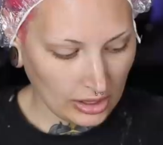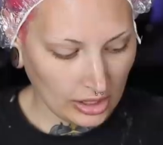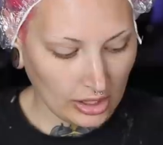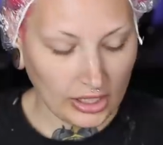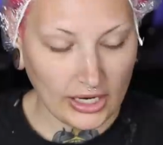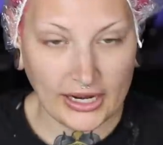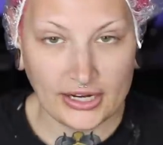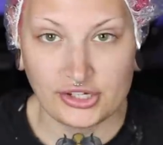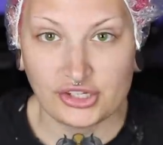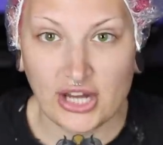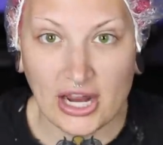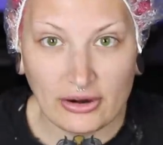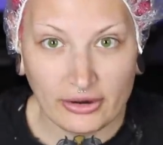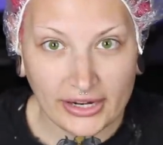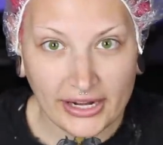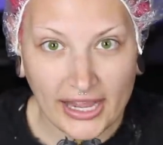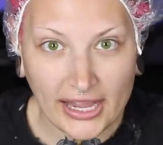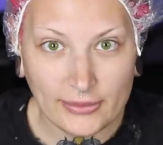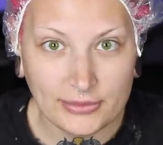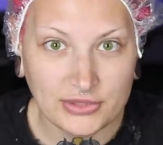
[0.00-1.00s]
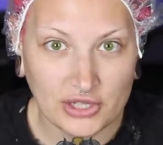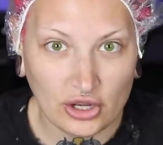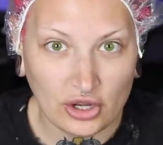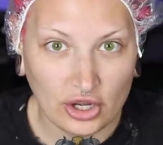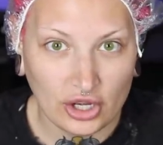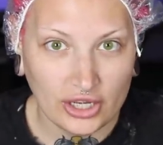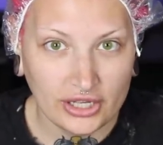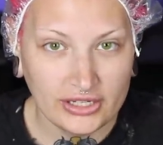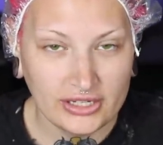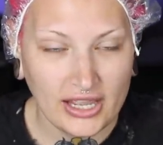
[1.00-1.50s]
All right, shower caps
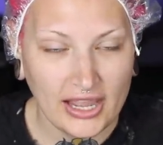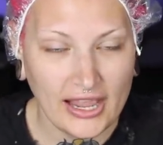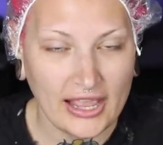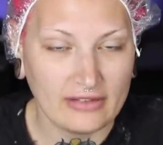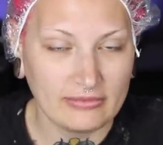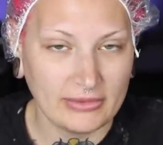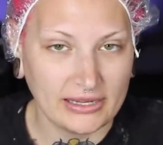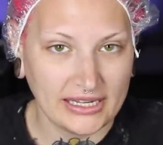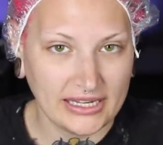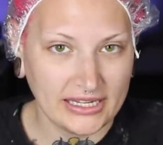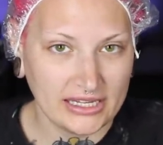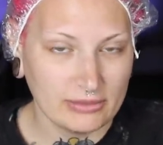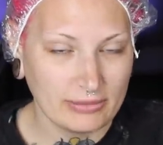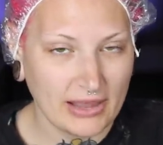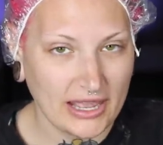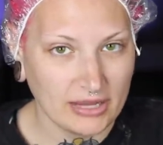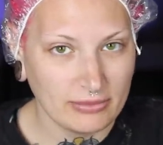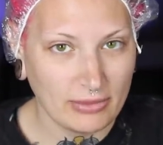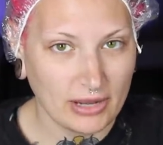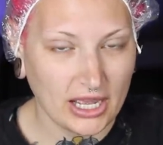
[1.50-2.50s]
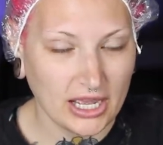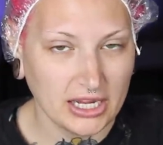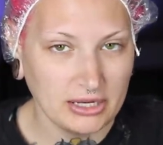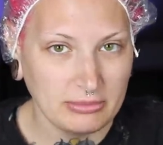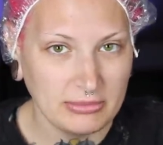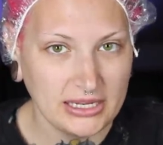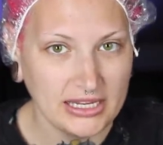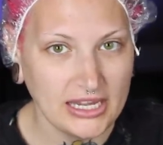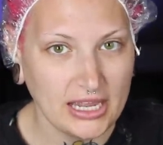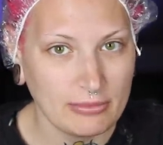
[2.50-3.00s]
on. I have my heating pad
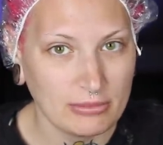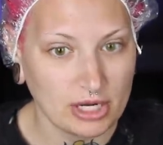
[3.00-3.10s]
behind me.